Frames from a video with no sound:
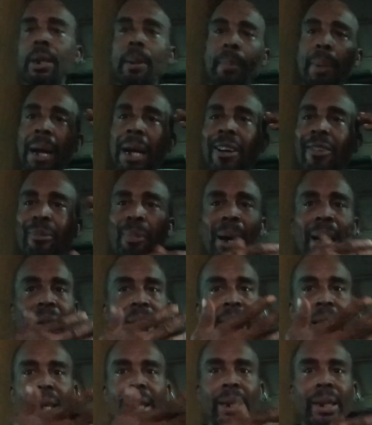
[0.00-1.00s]
the back of
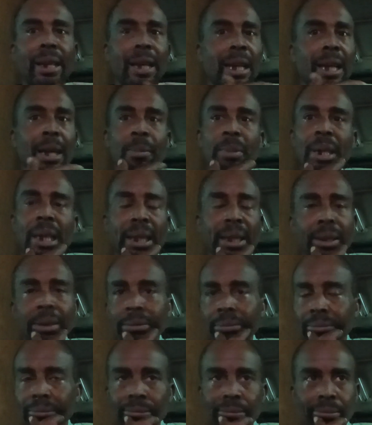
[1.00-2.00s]
my head, I'm like,
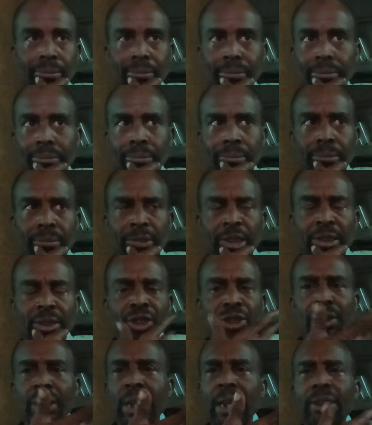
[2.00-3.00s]

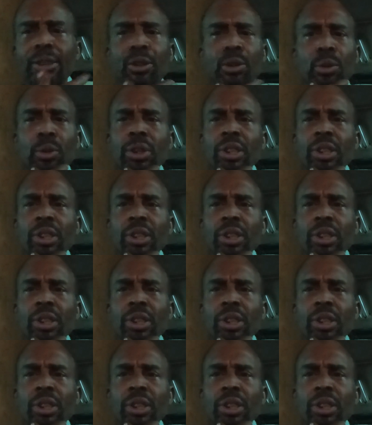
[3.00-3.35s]
should I do